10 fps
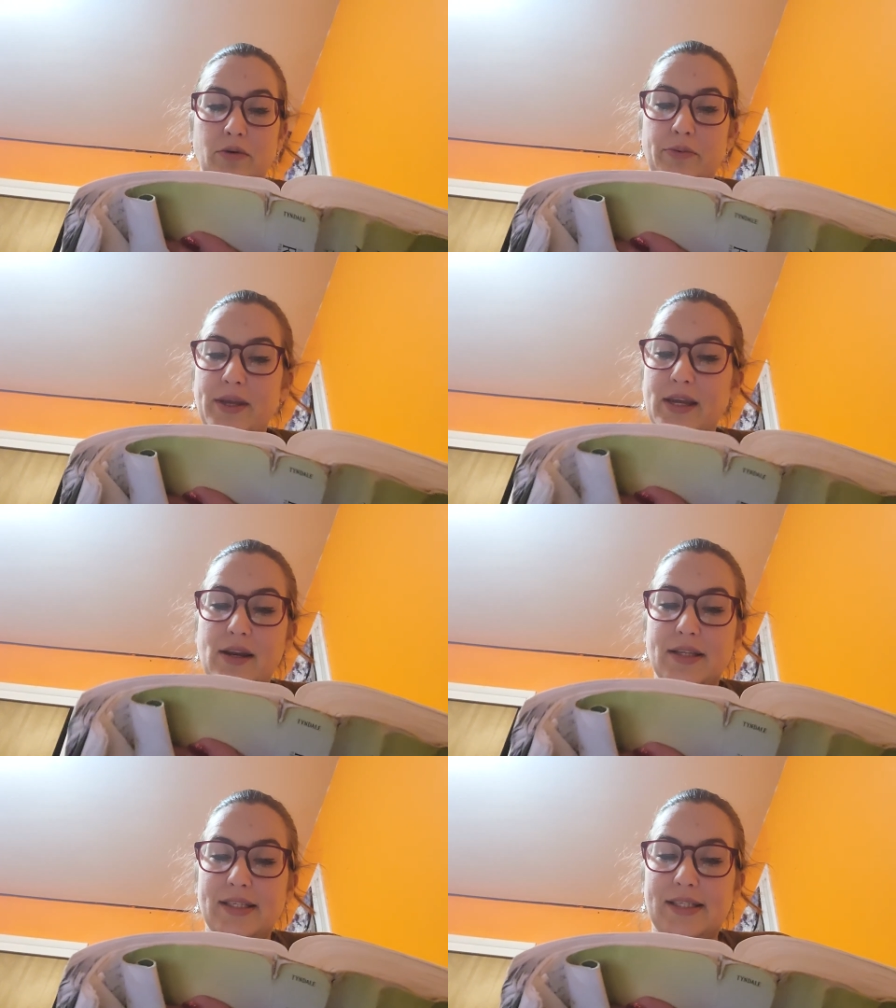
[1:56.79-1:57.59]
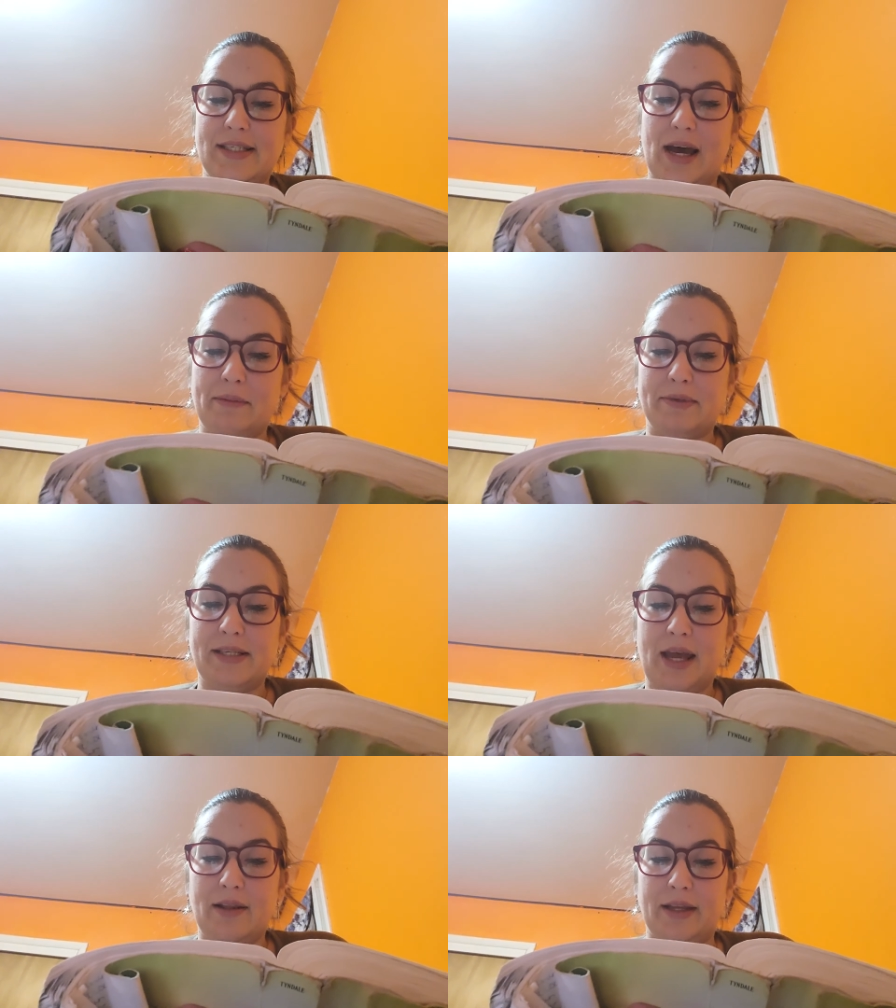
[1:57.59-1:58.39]
We cannot stop
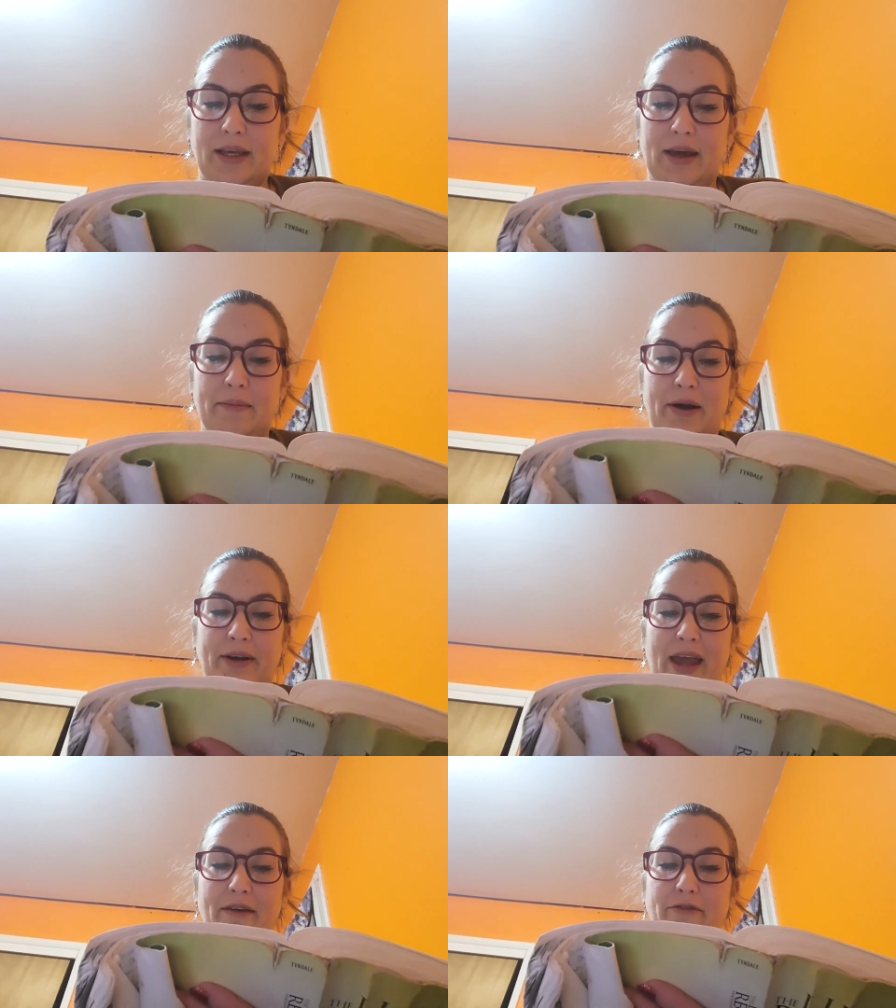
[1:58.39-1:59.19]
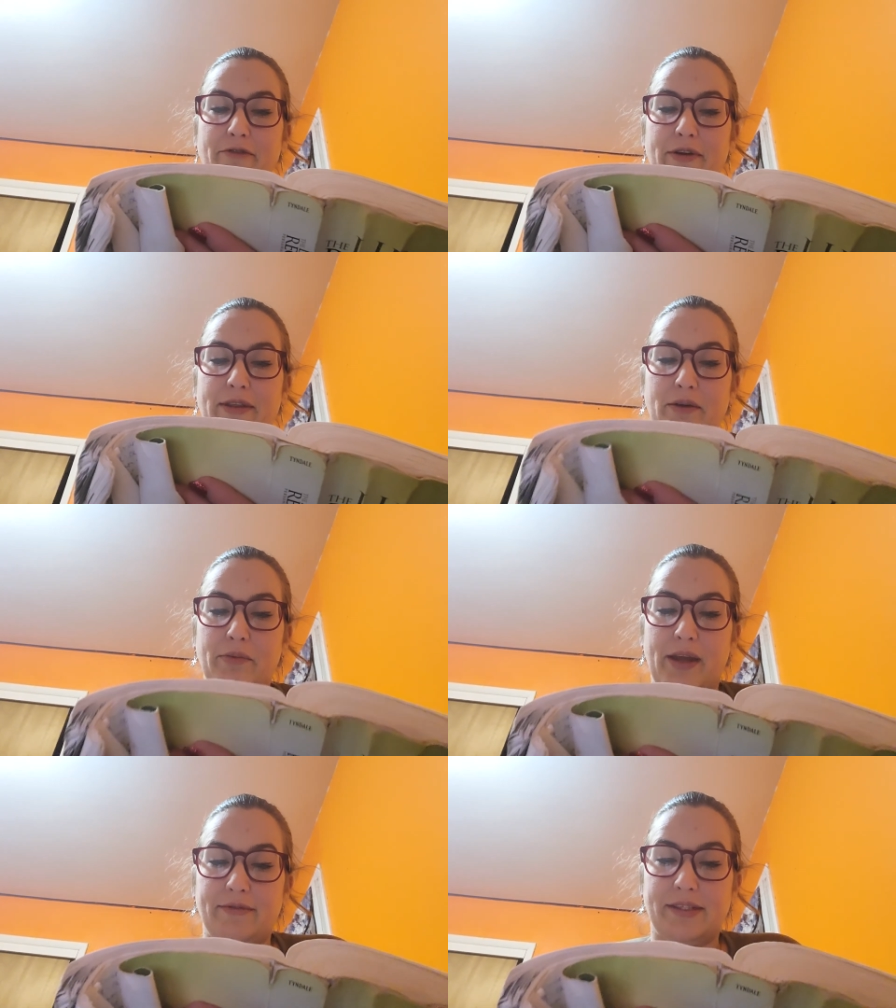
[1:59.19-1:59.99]
telling about everything
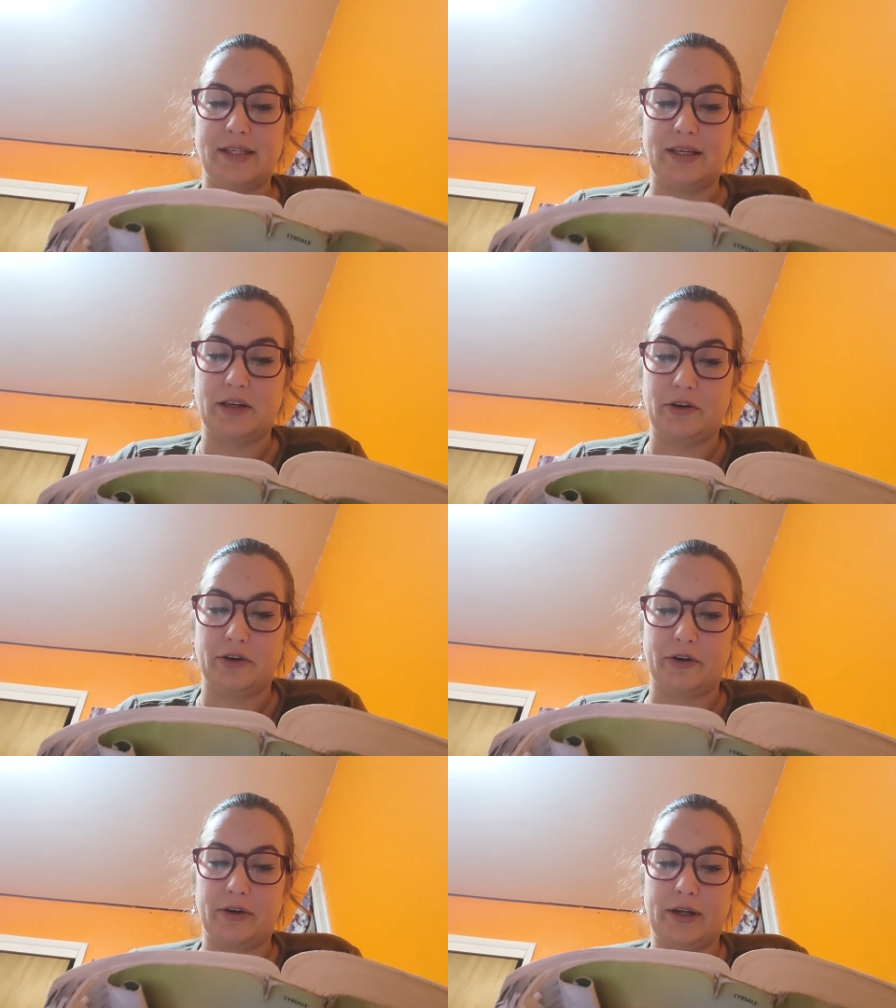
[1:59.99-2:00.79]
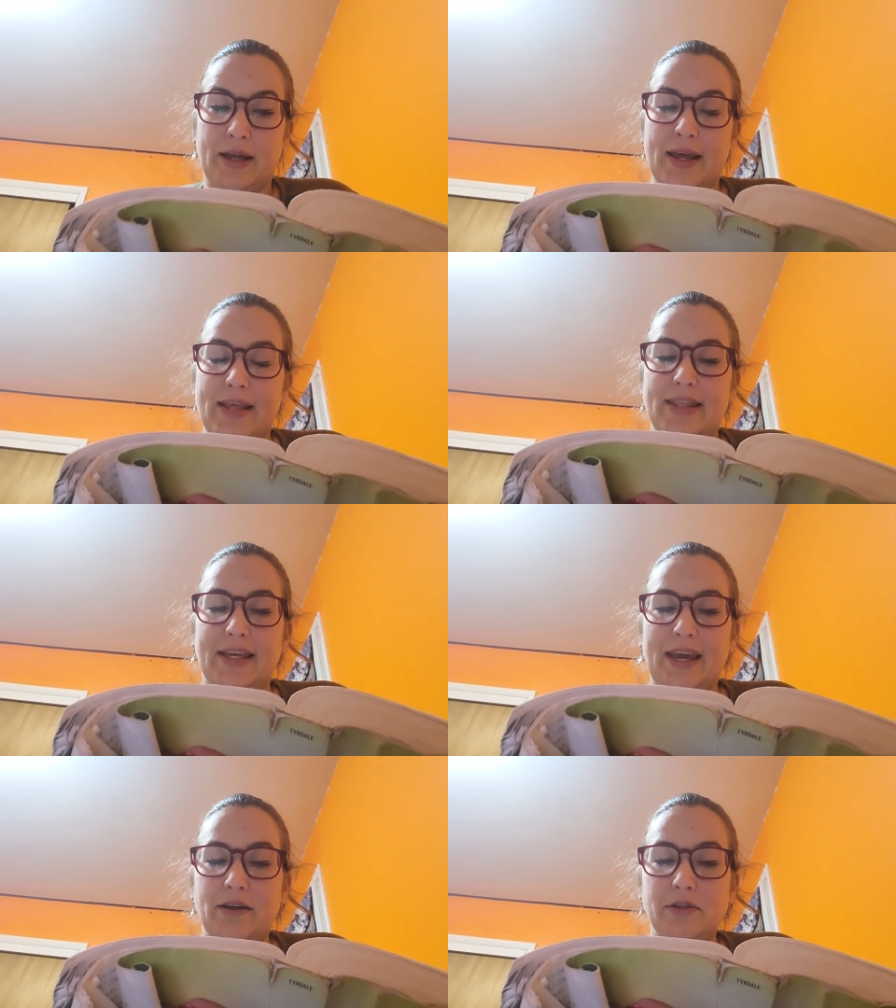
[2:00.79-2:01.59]
we have seen and heard. The
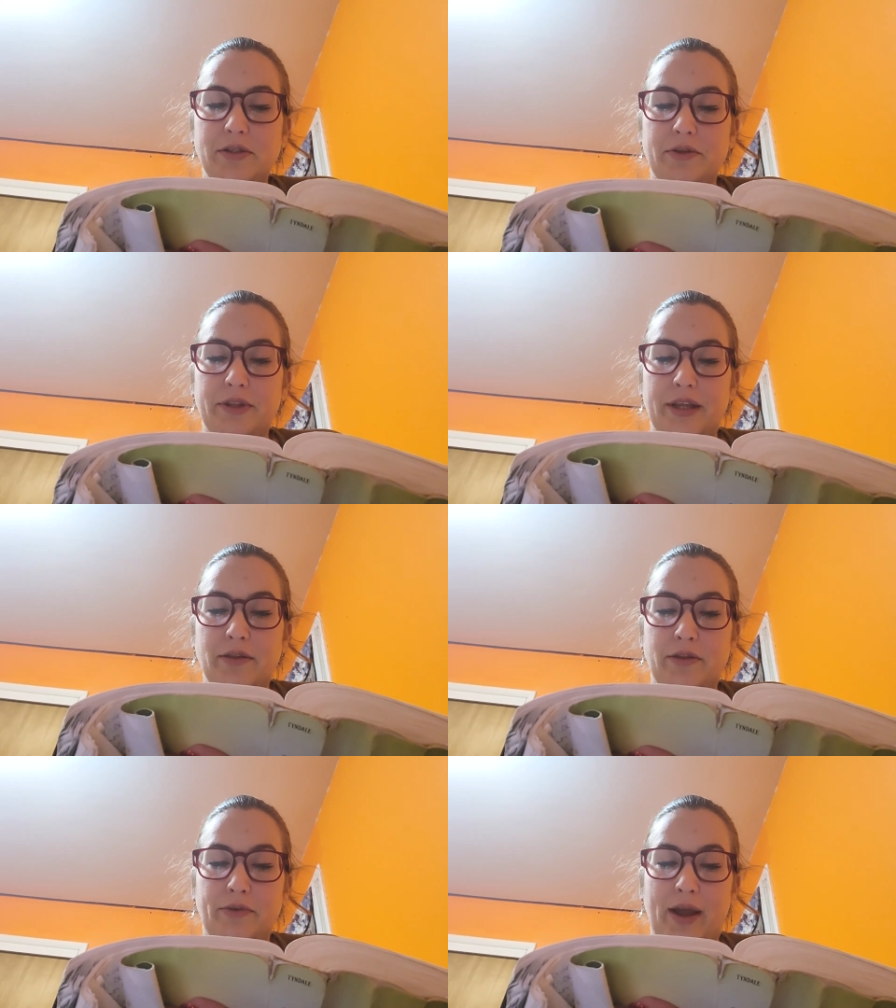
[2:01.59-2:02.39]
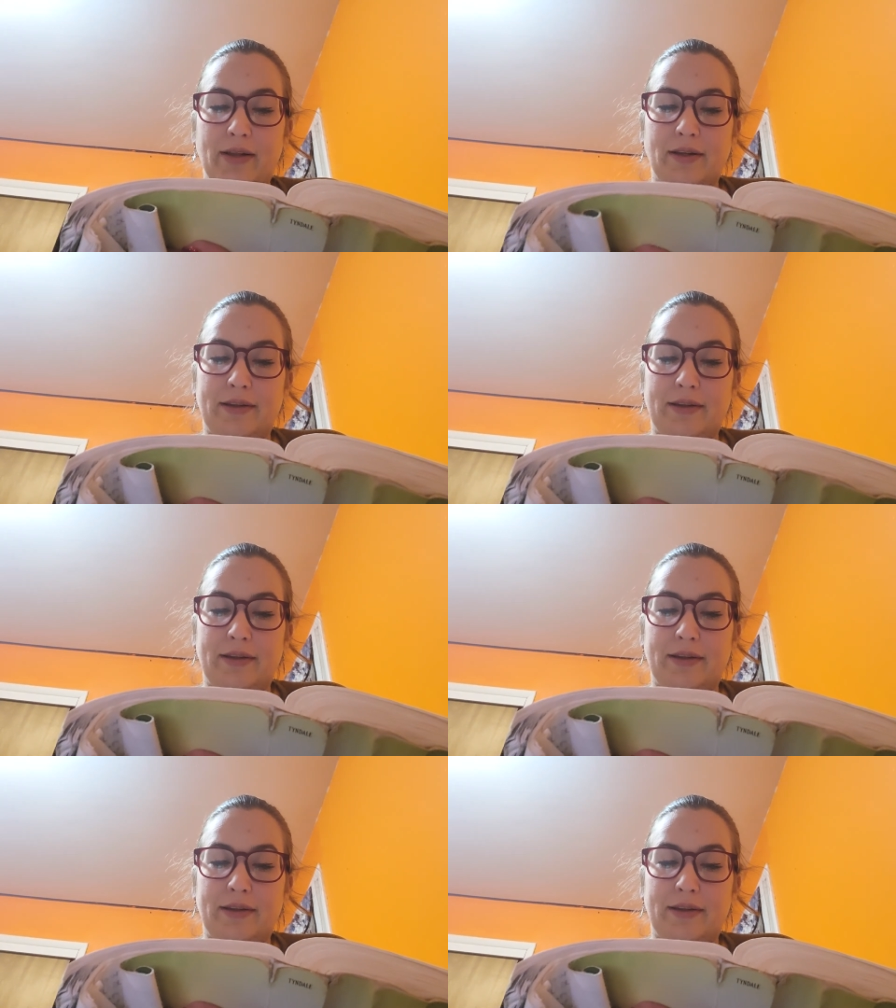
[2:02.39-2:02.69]
council then threatened